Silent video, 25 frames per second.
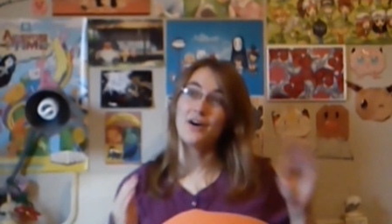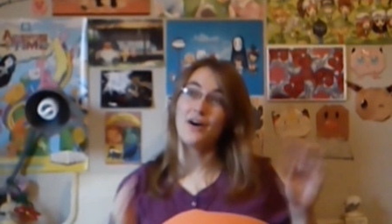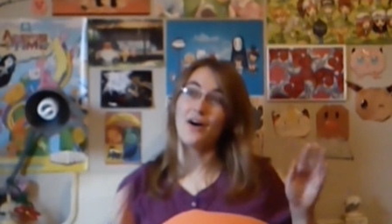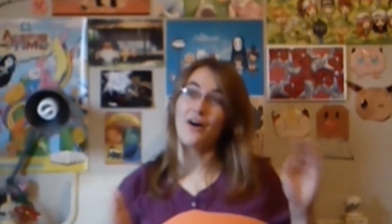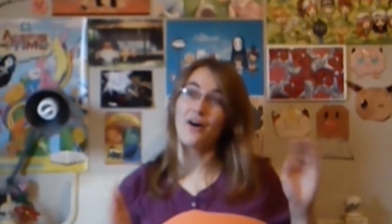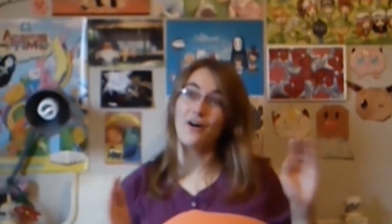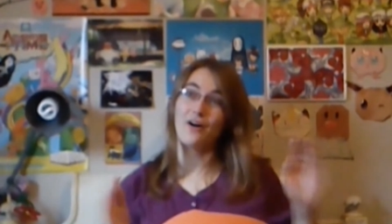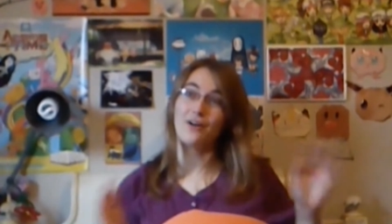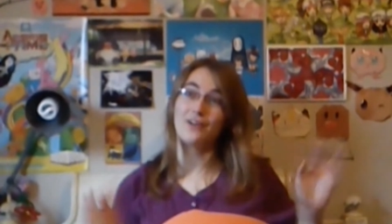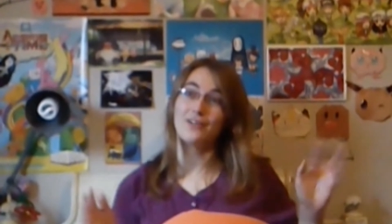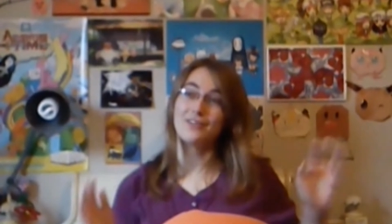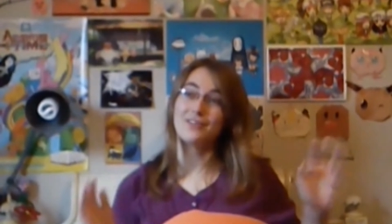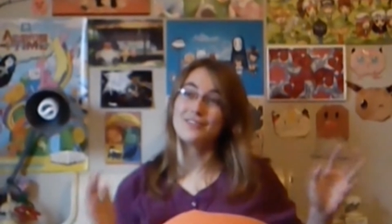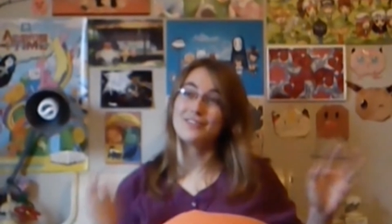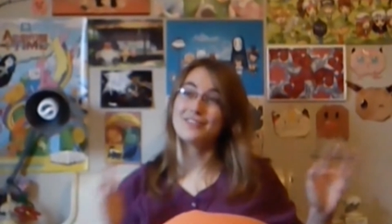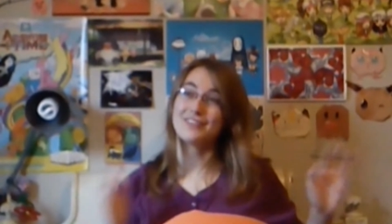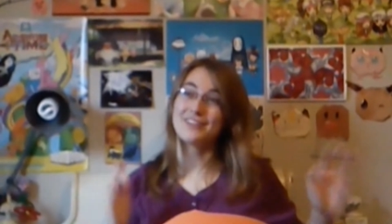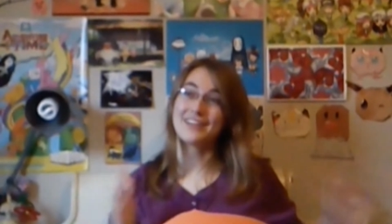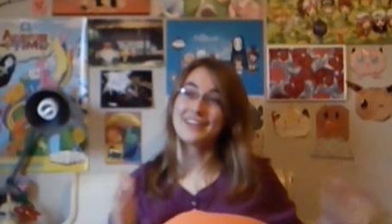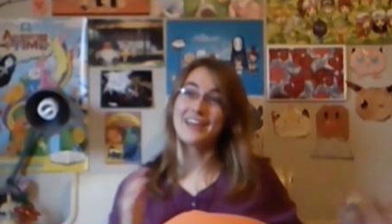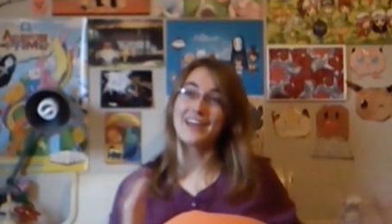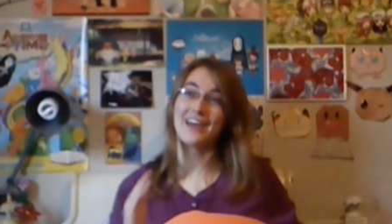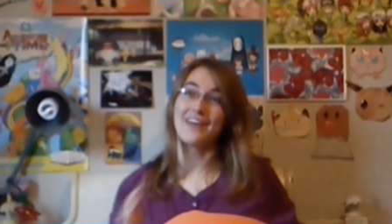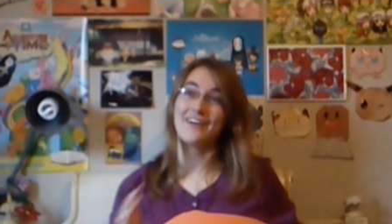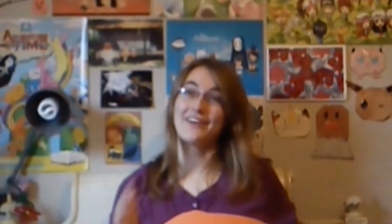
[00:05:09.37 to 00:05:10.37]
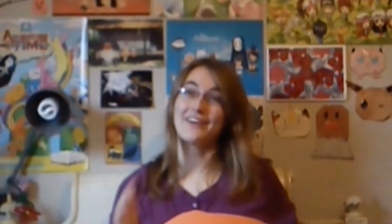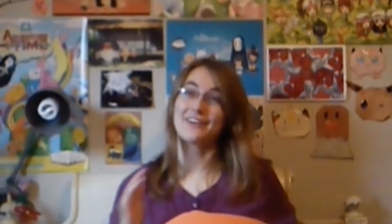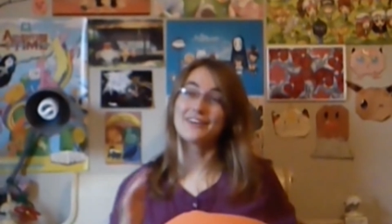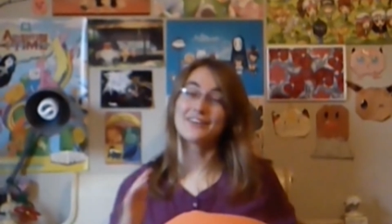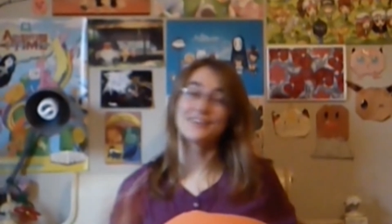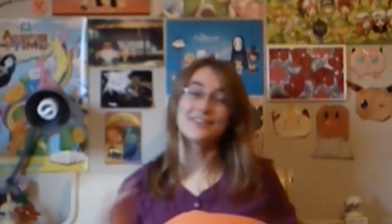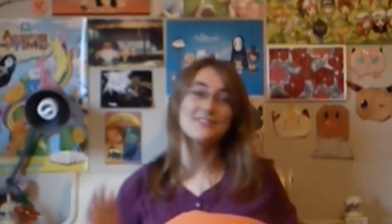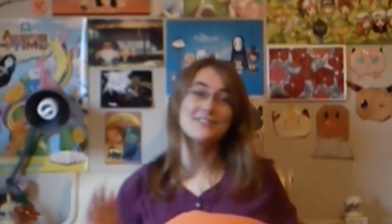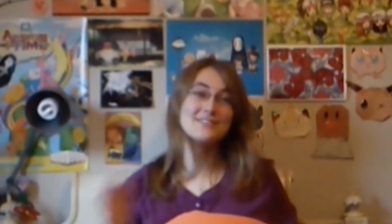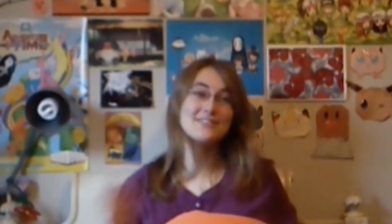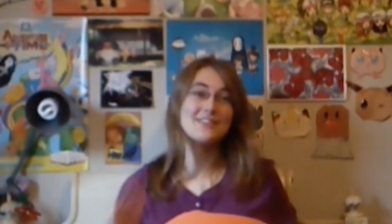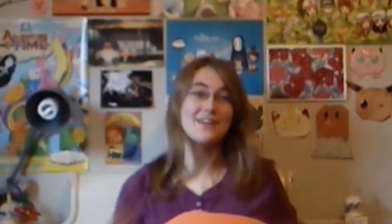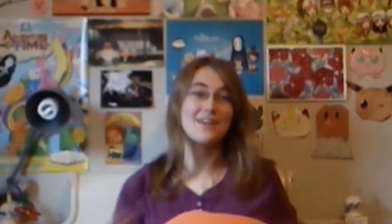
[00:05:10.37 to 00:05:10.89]
all of the
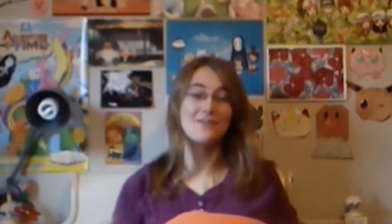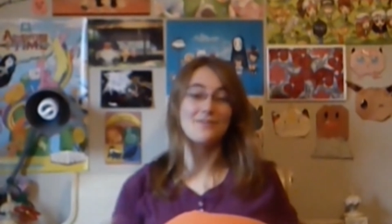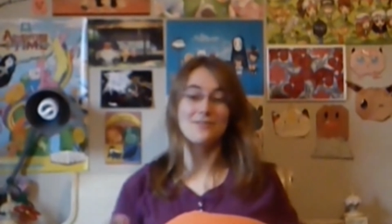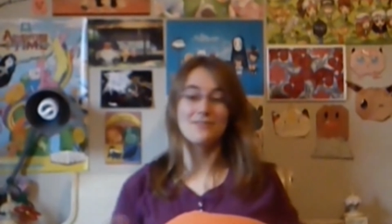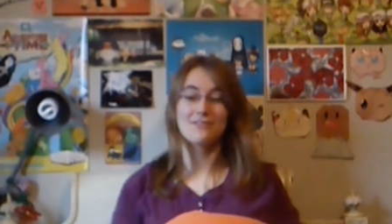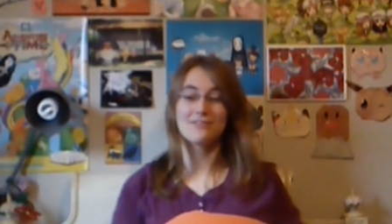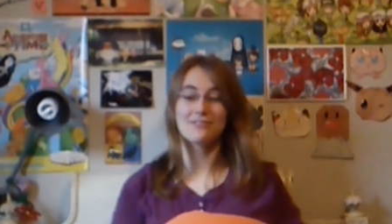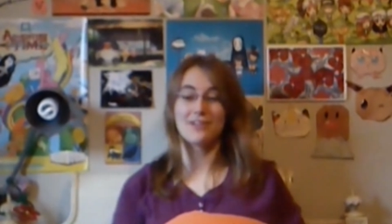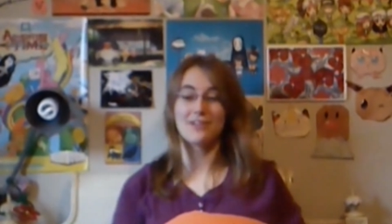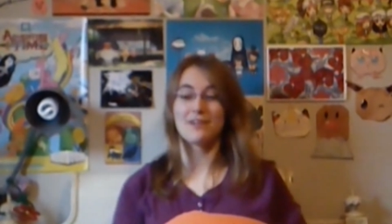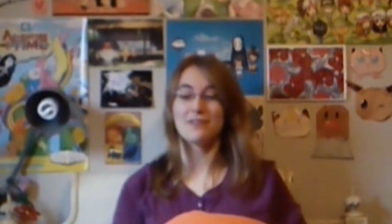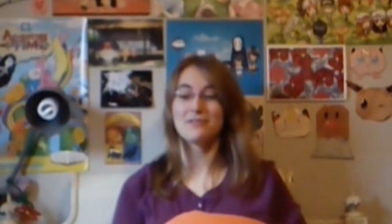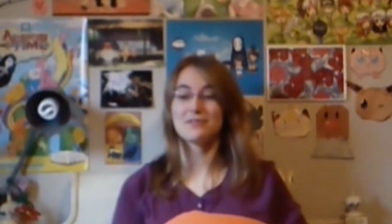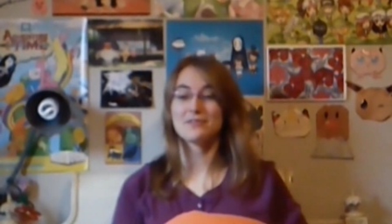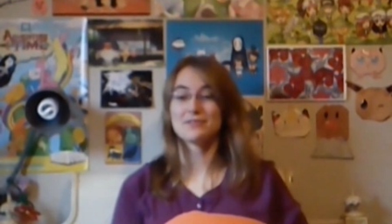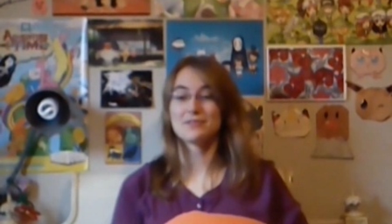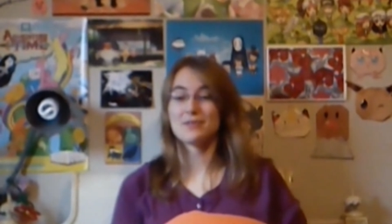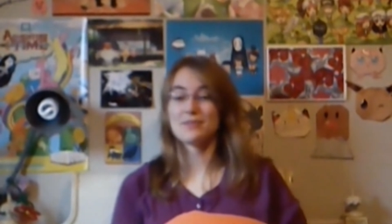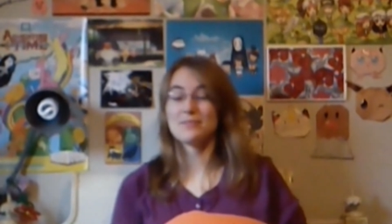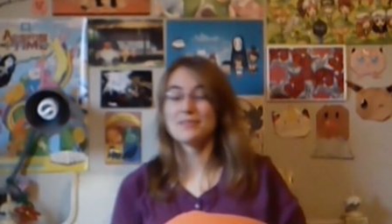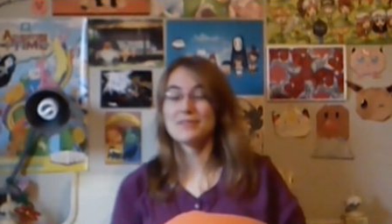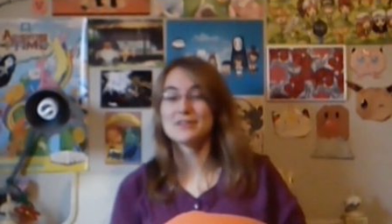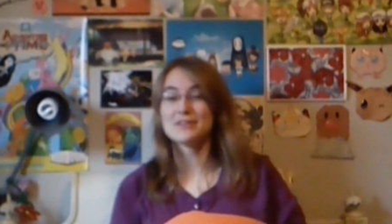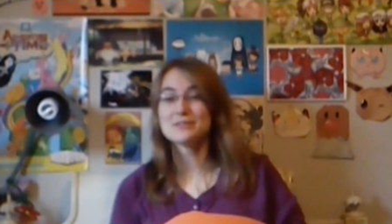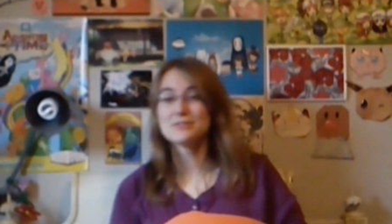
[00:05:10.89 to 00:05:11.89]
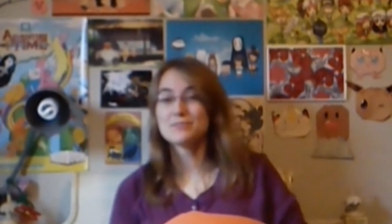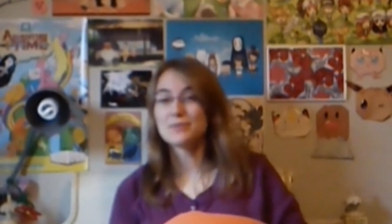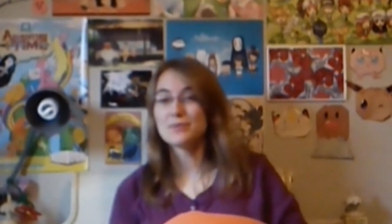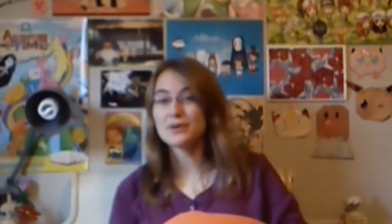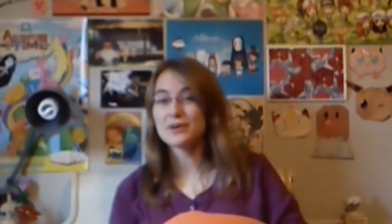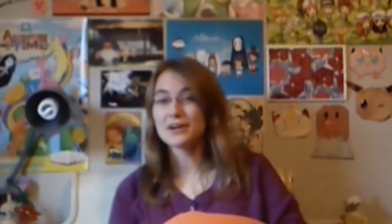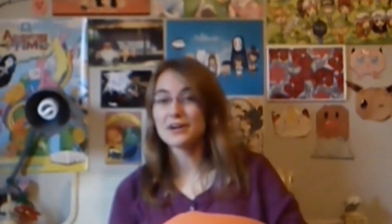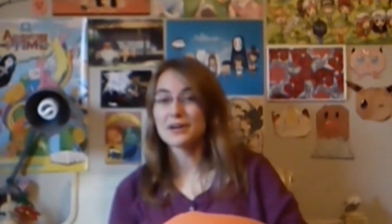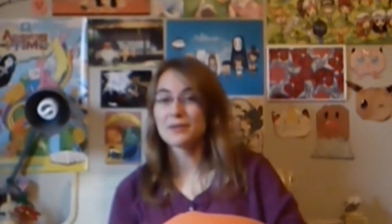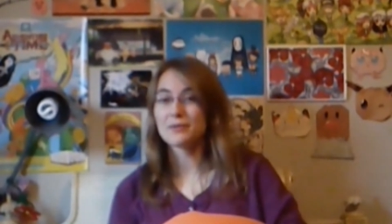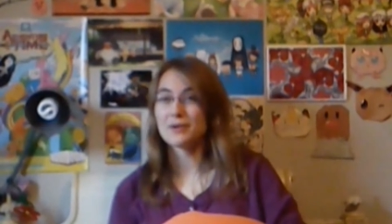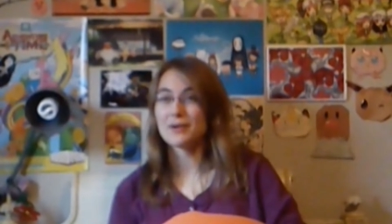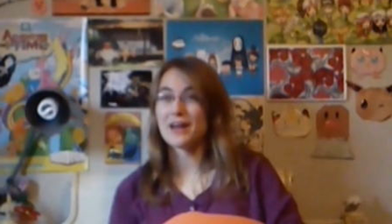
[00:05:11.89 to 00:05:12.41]
characters that we've loved from this
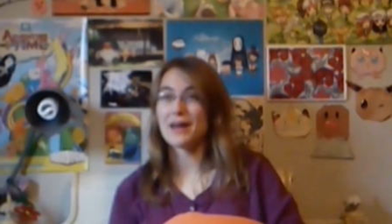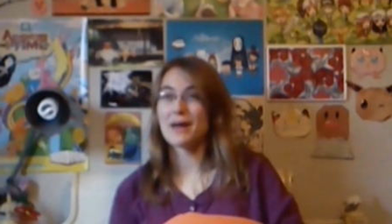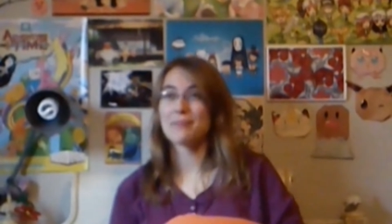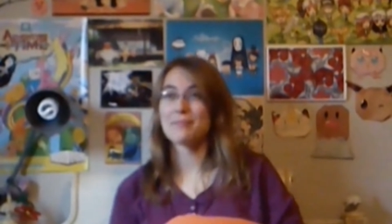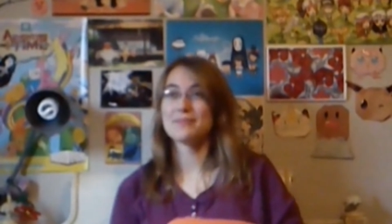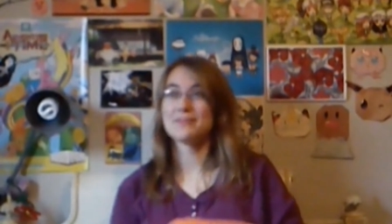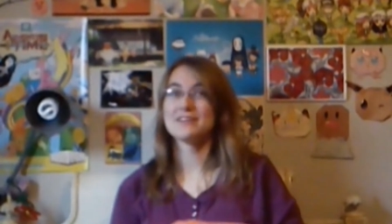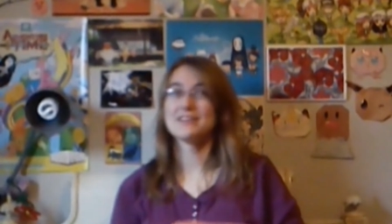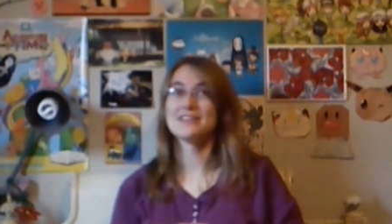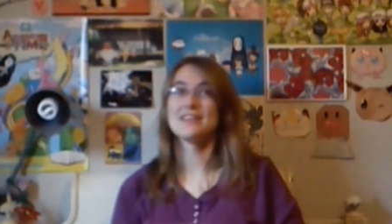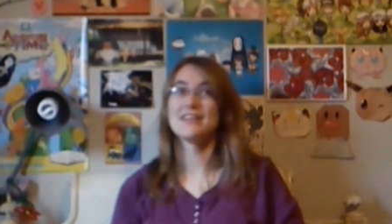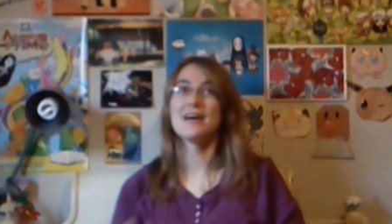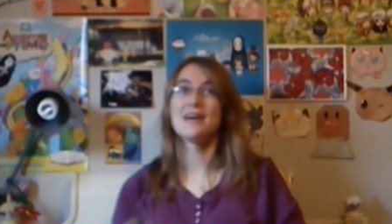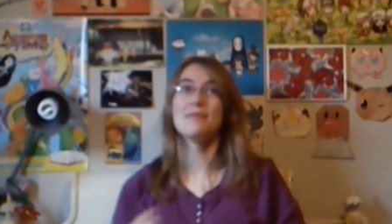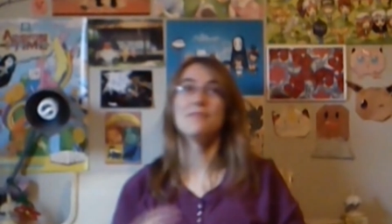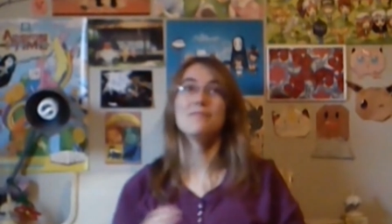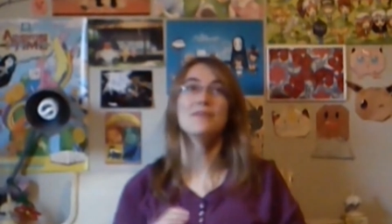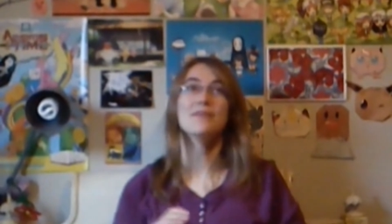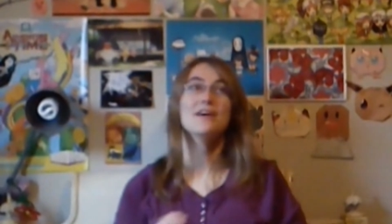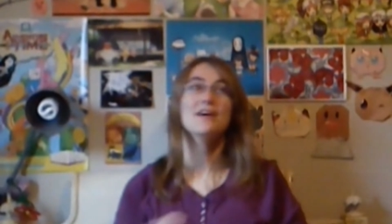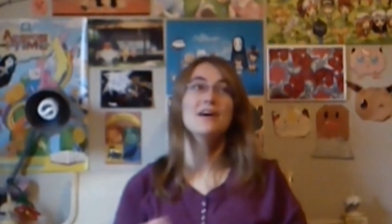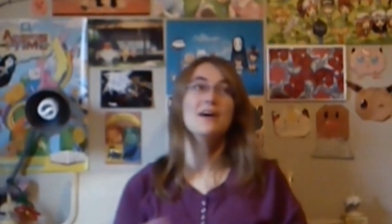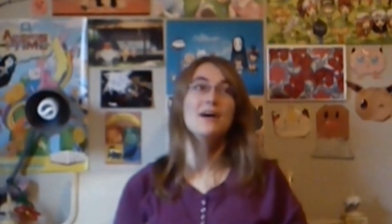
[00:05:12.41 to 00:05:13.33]
book and what happened to them,